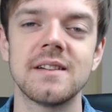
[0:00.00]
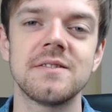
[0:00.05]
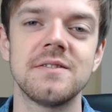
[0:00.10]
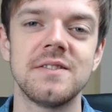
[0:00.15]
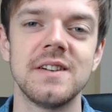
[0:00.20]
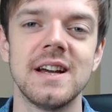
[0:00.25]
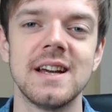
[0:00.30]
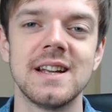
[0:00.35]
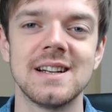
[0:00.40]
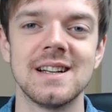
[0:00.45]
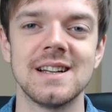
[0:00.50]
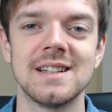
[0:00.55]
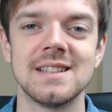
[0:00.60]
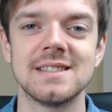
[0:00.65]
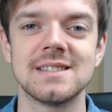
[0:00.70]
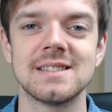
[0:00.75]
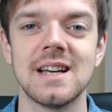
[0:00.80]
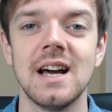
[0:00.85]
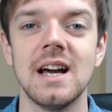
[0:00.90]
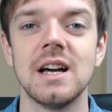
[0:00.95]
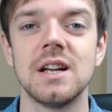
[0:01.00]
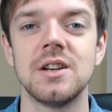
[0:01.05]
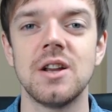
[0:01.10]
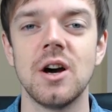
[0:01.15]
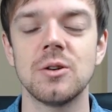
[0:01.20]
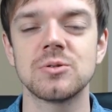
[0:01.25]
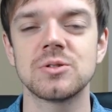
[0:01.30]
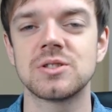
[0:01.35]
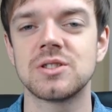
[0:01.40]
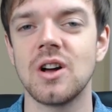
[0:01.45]
and Finland.
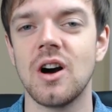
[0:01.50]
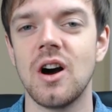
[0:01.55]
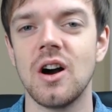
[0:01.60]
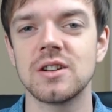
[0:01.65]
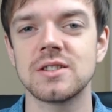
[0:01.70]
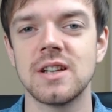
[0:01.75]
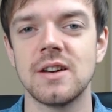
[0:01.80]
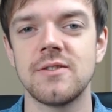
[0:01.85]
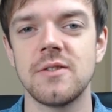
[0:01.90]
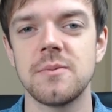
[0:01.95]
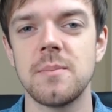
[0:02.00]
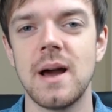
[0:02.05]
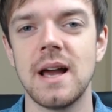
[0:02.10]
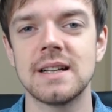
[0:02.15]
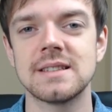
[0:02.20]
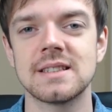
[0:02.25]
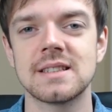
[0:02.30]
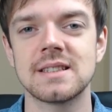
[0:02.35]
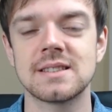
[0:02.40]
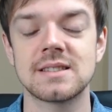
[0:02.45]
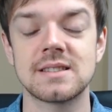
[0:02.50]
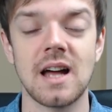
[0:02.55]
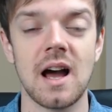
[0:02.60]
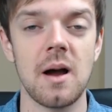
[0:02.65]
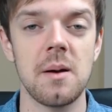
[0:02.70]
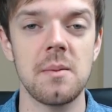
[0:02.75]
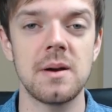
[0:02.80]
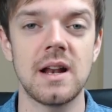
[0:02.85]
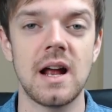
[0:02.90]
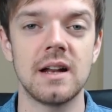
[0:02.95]
Those dogs have amazing
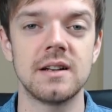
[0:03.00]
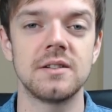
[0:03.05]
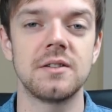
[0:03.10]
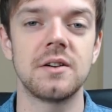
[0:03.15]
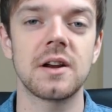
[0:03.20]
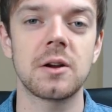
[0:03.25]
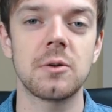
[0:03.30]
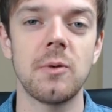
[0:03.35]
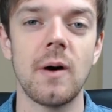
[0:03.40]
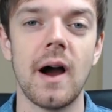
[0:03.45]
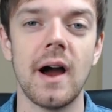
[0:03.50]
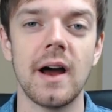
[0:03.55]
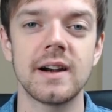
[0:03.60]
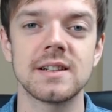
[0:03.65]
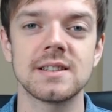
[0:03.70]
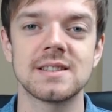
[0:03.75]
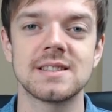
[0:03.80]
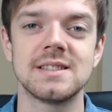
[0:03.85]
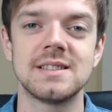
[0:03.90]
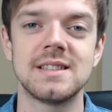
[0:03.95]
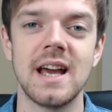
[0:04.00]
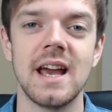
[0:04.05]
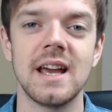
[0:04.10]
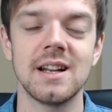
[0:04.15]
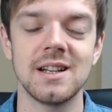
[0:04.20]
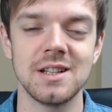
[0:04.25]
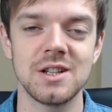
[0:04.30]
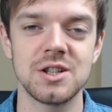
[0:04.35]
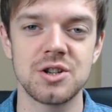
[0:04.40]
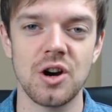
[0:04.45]
stamina and requires
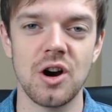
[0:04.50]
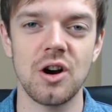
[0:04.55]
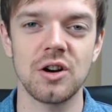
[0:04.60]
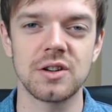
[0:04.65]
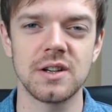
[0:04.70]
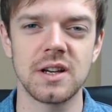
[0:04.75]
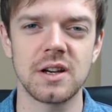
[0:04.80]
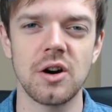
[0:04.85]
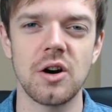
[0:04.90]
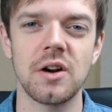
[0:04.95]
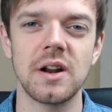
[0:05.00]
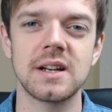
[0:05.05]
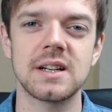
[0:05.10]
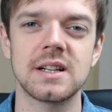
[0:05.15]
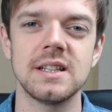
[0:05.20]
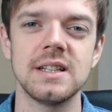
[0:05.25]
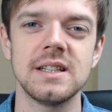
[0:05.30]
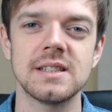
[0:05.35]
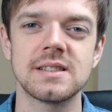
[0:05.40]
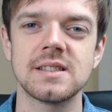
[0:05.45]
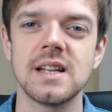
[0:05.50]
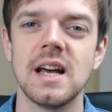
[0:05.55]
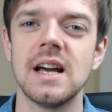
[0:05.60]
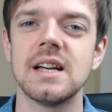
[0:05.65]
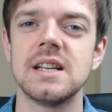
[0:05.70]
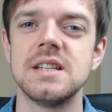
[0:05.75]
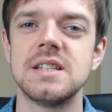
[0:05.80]
daily jogging or at least